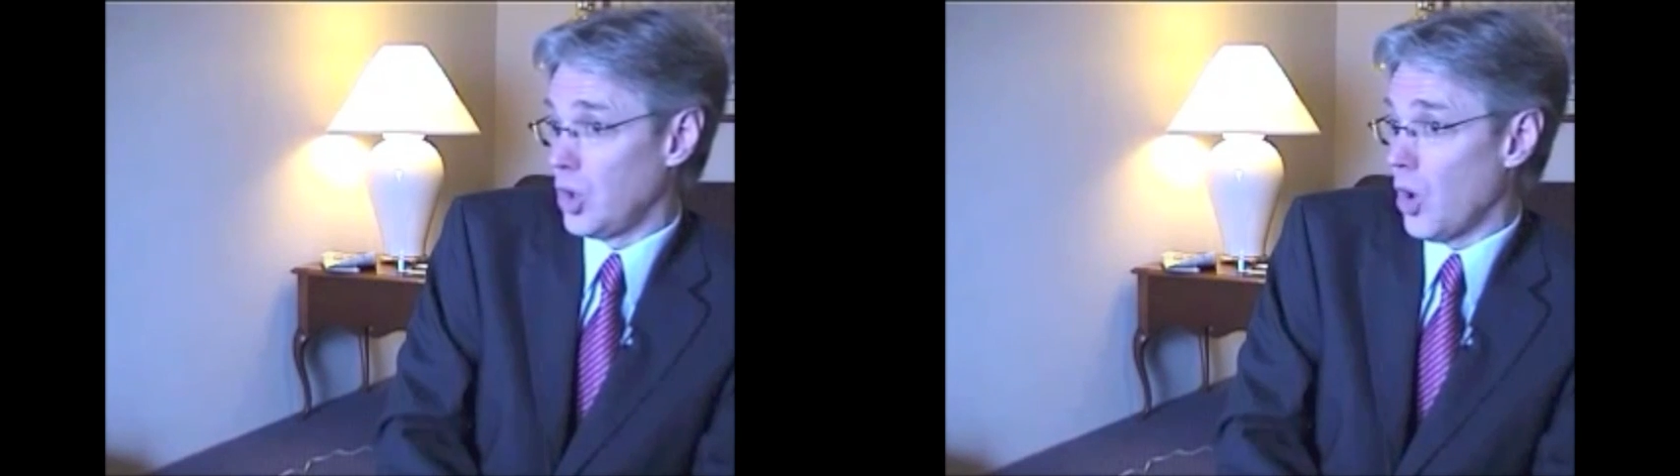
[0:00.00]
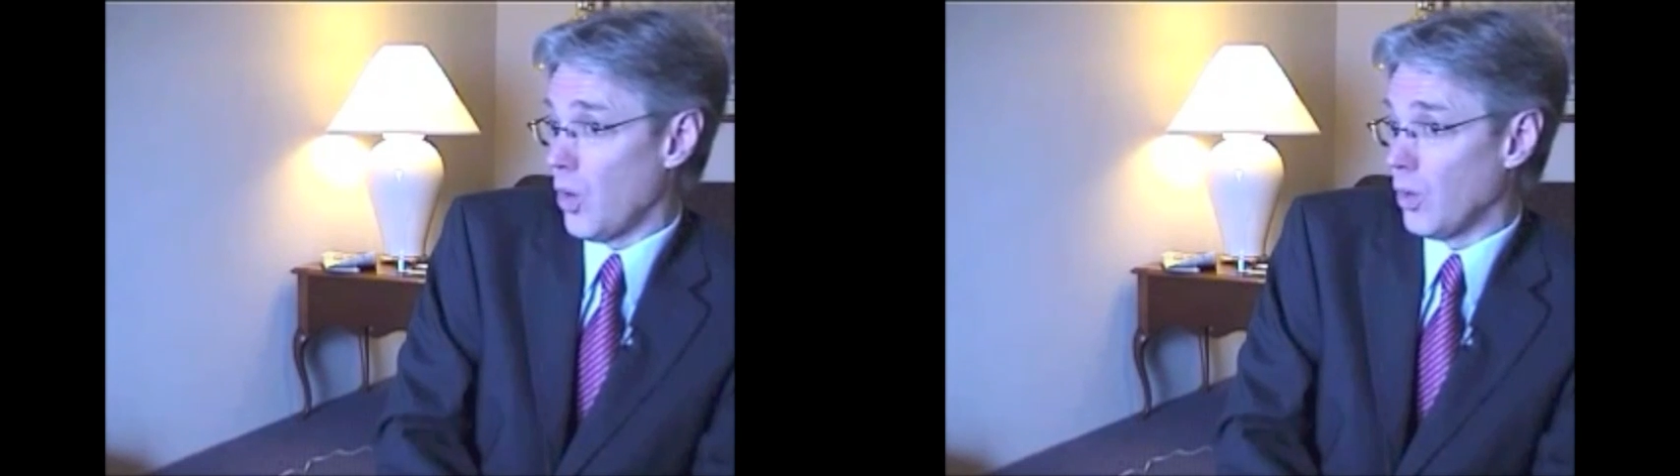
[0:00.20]

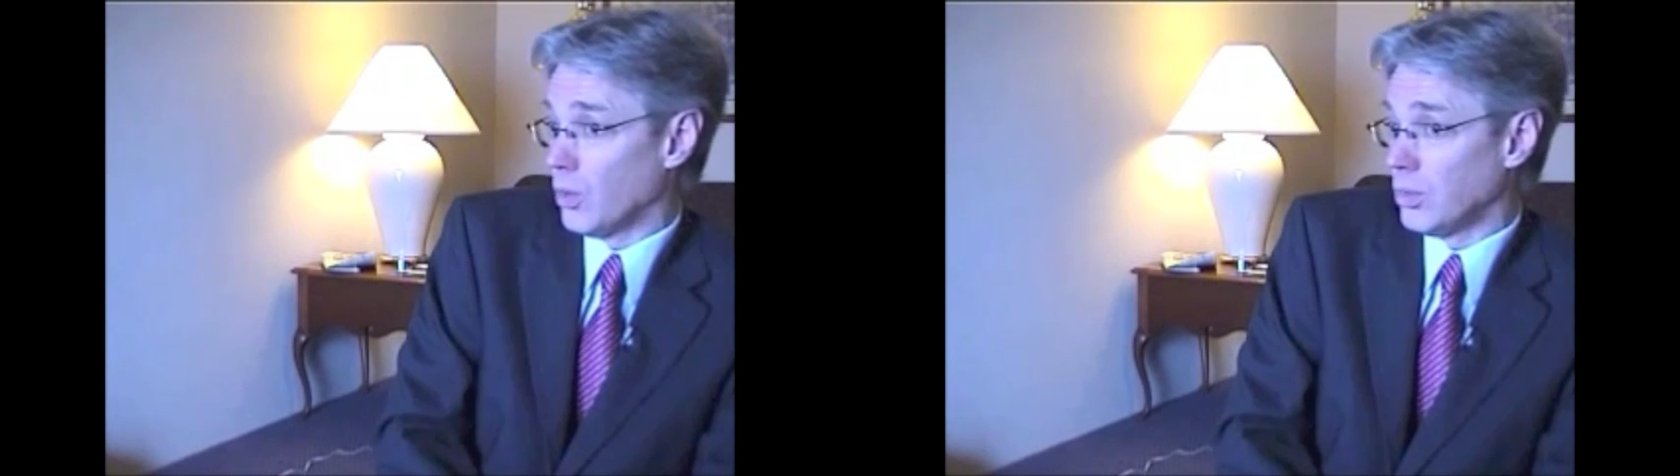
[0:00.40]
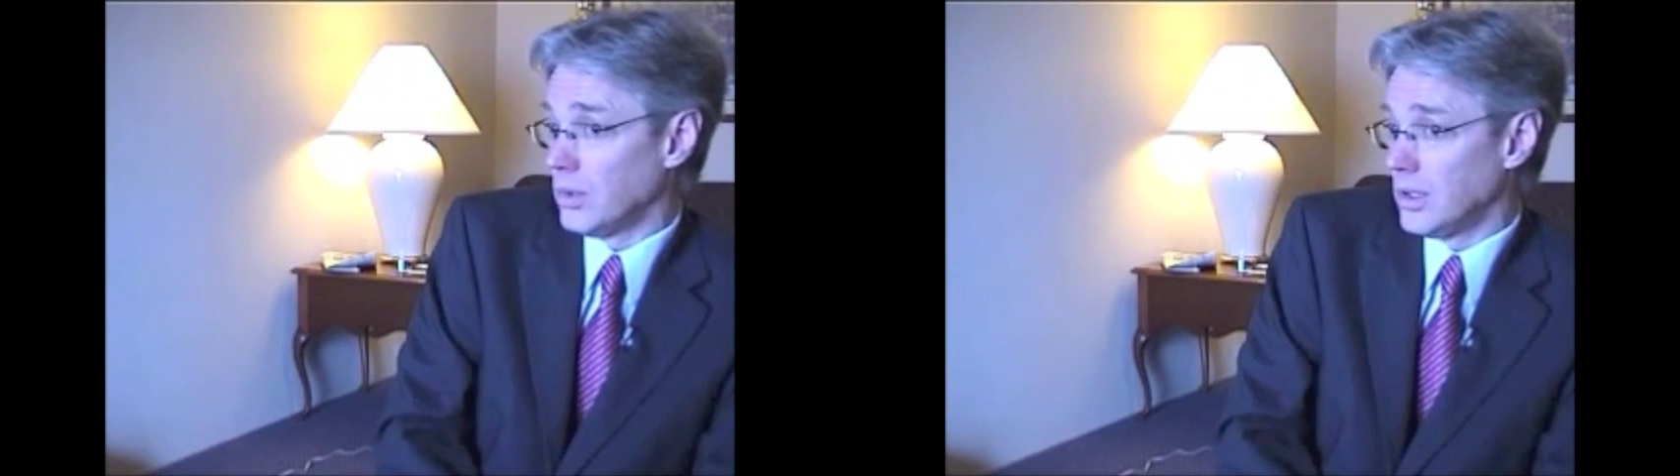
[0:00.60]

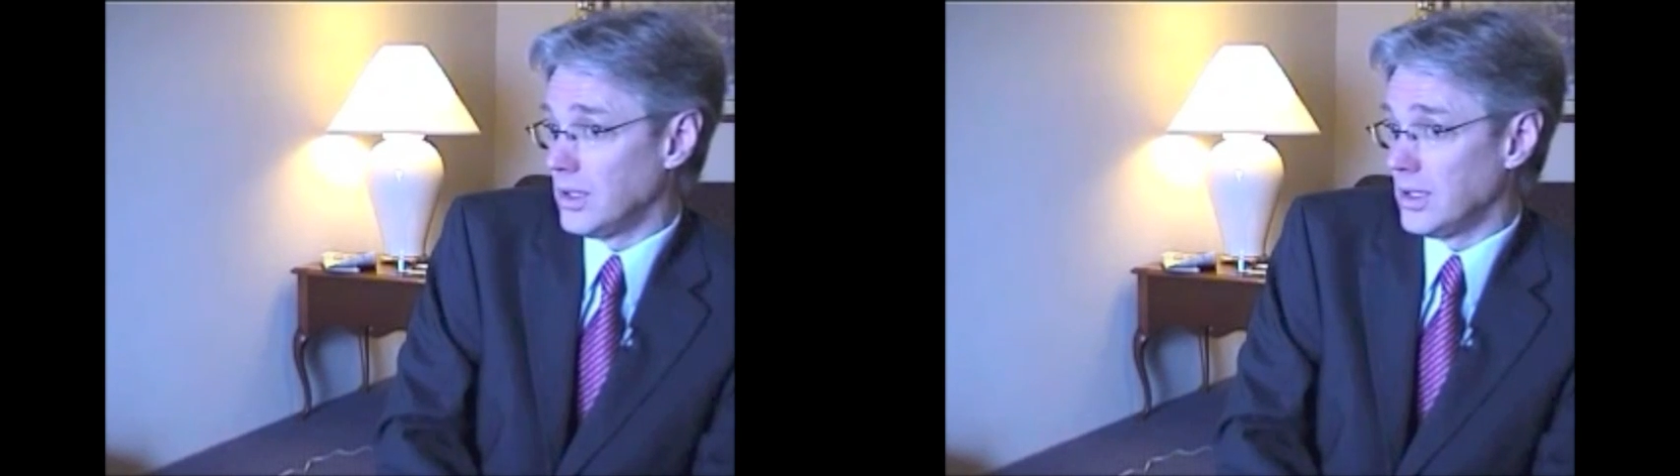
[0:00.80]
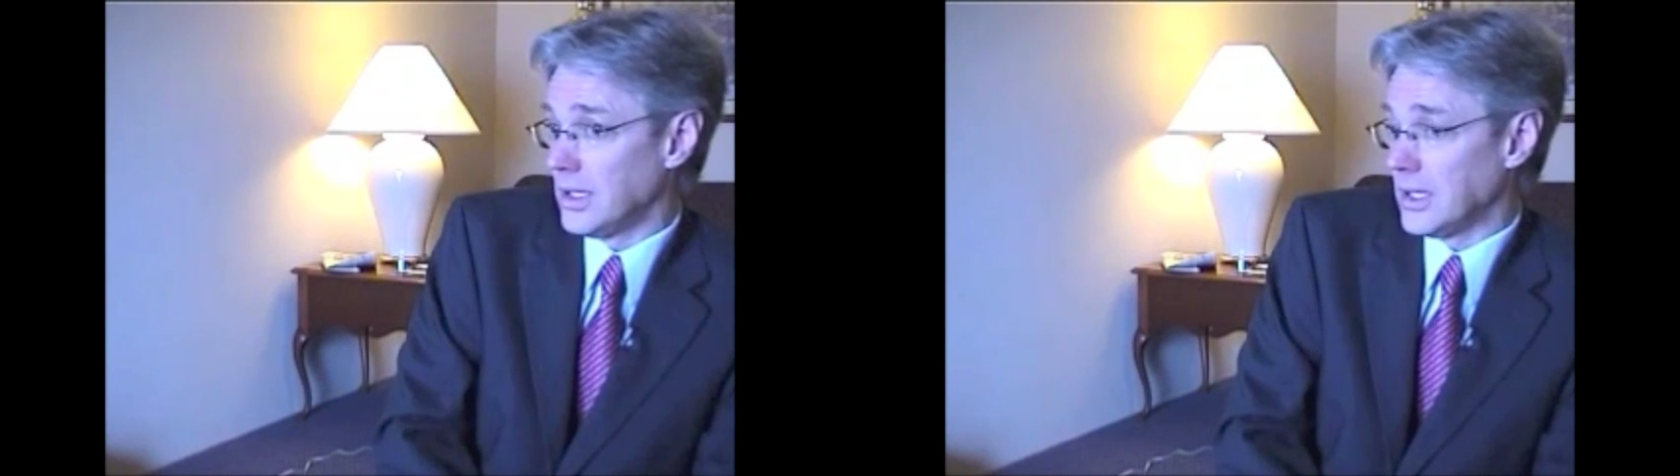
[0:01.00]
go
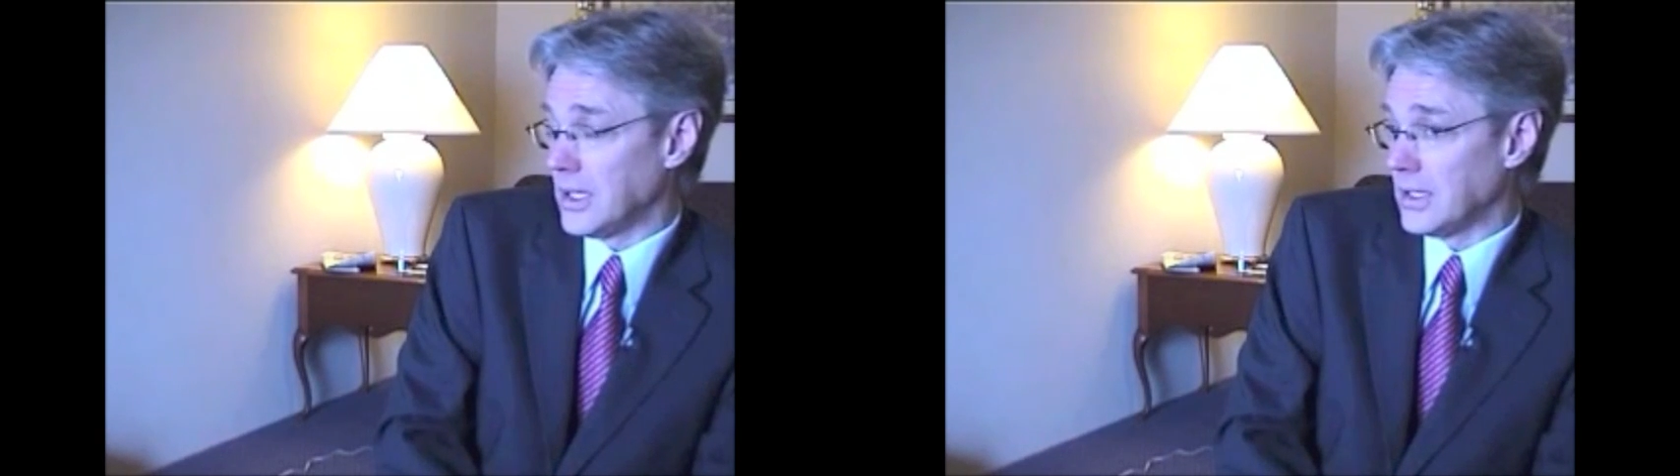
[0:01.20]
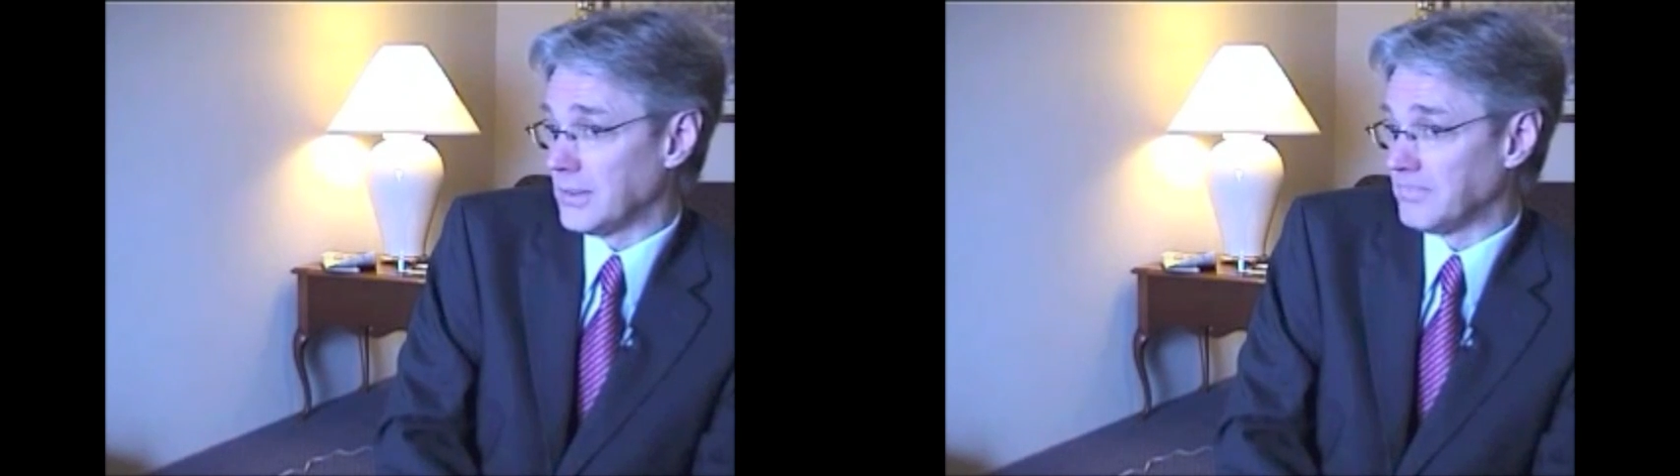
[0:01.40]

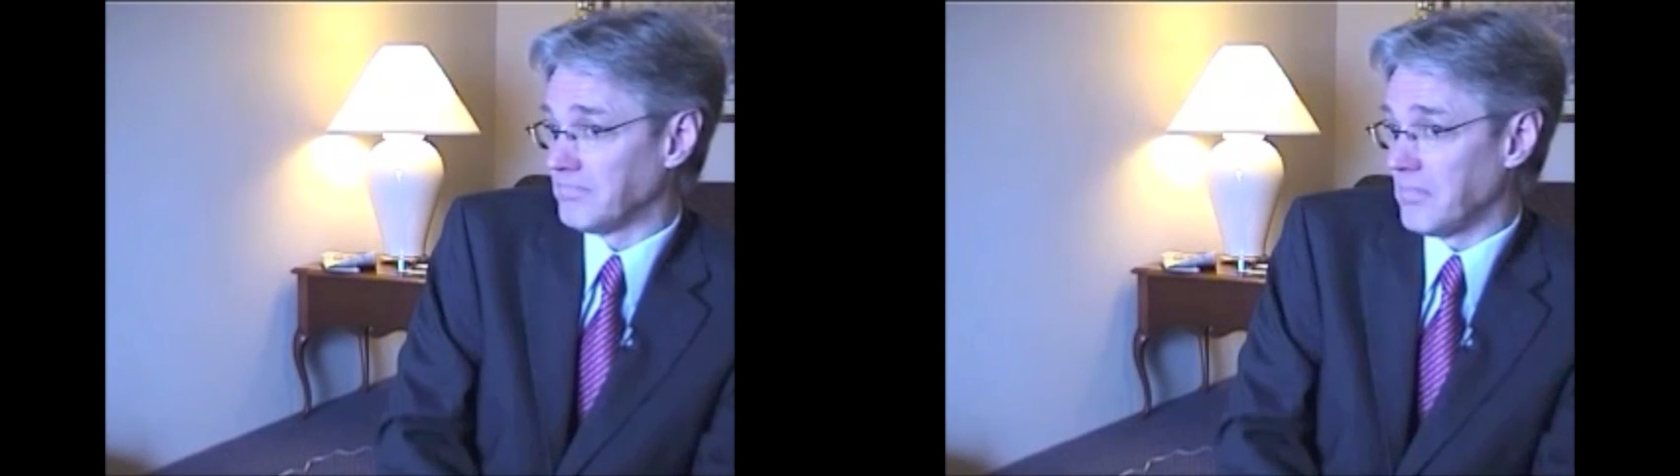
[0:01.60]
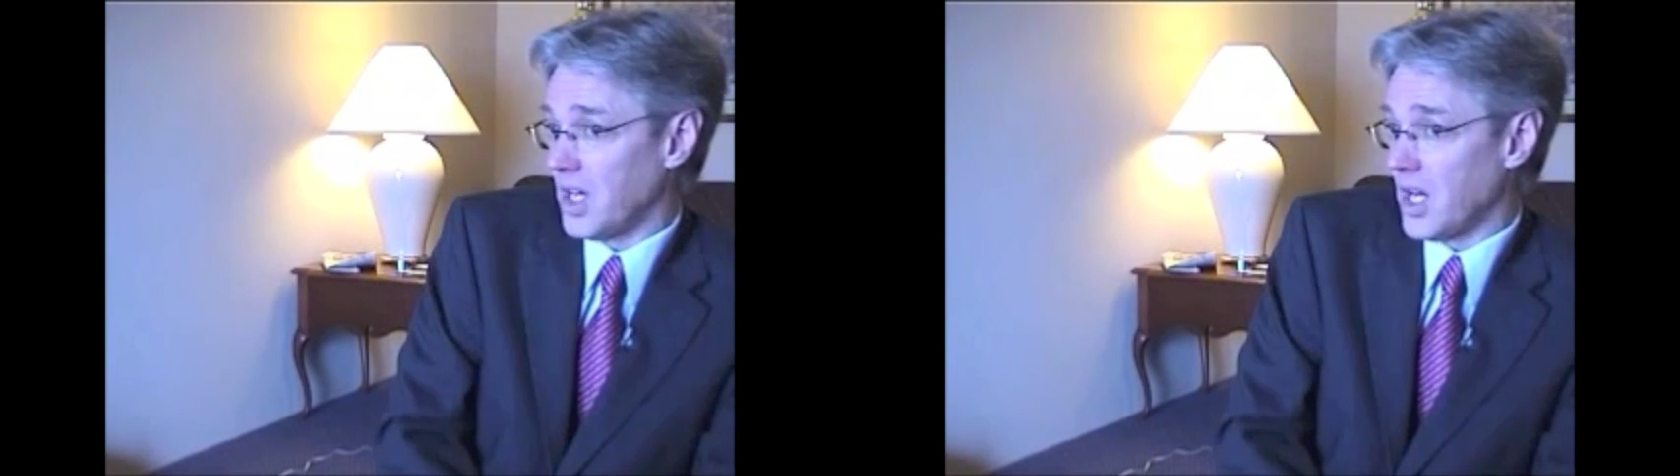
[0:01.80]

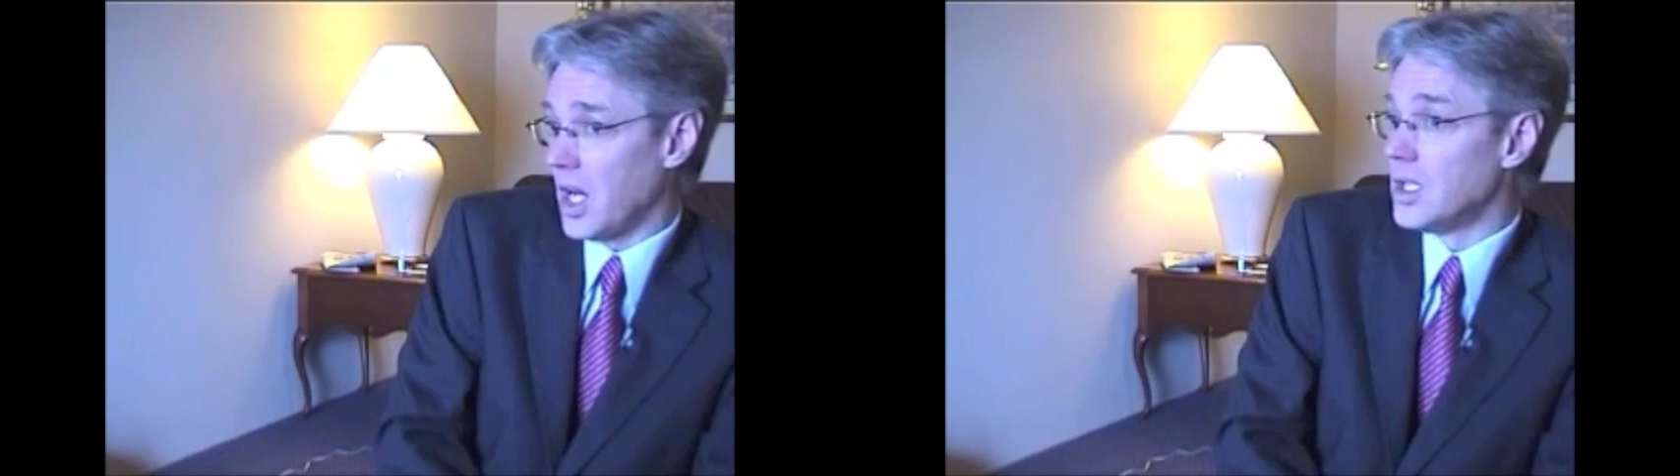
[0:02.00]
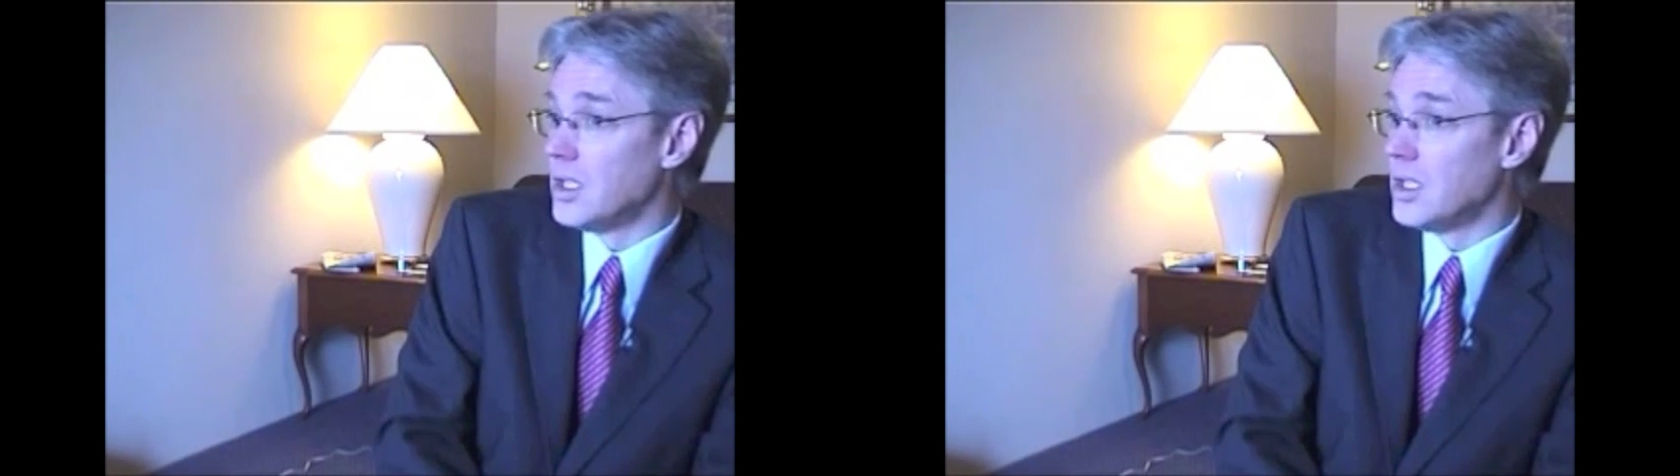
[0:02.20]
uh,